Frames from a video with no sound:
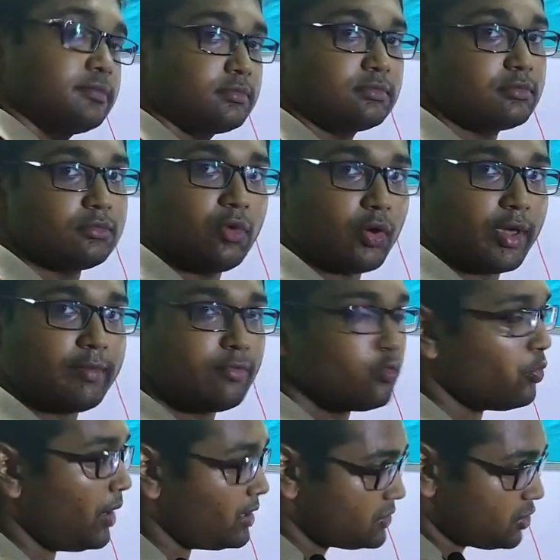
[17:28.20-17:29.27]
Okay,
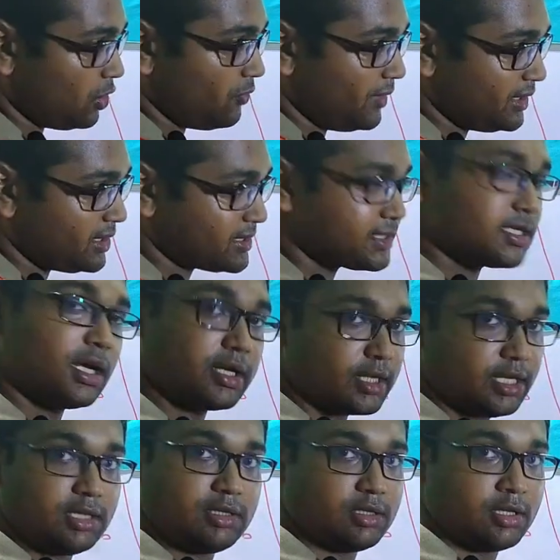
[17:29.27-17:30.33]
while solving the
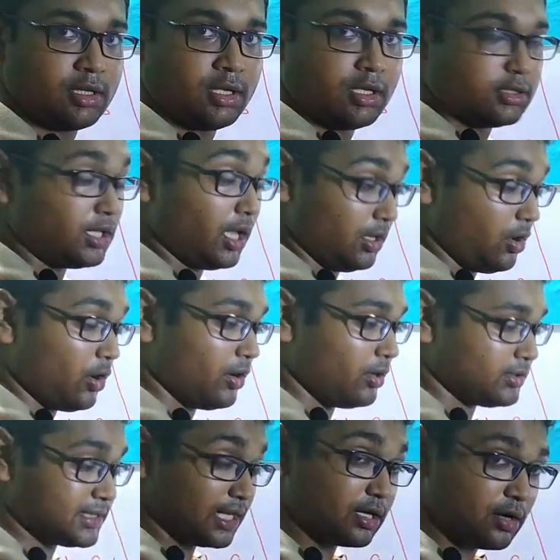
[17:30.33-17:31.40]
circle, the
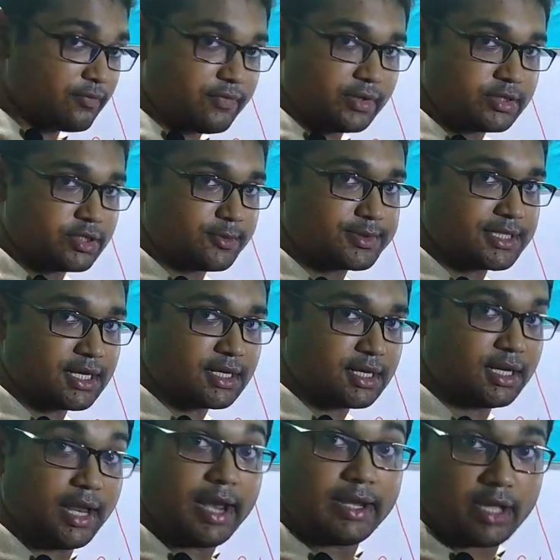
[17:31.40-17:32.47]
circumference of circle,
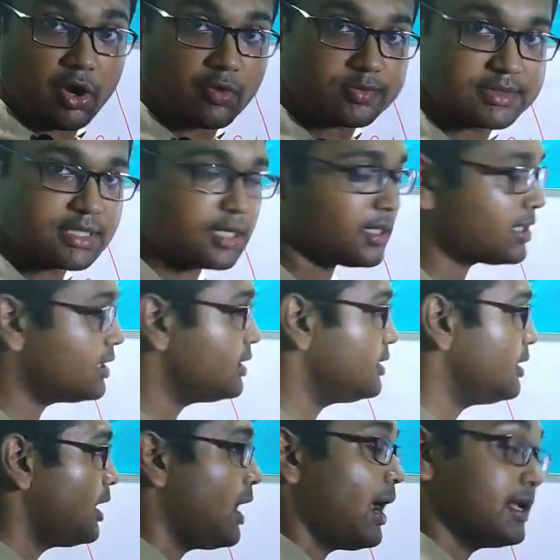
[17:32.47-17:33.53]
area of
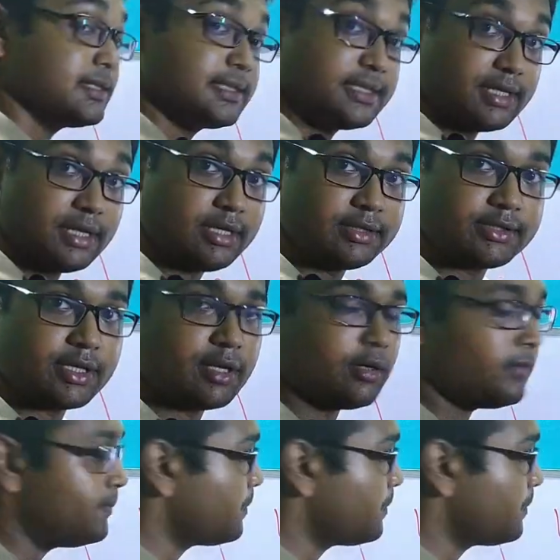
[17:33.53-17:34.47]
circle, a cylinder,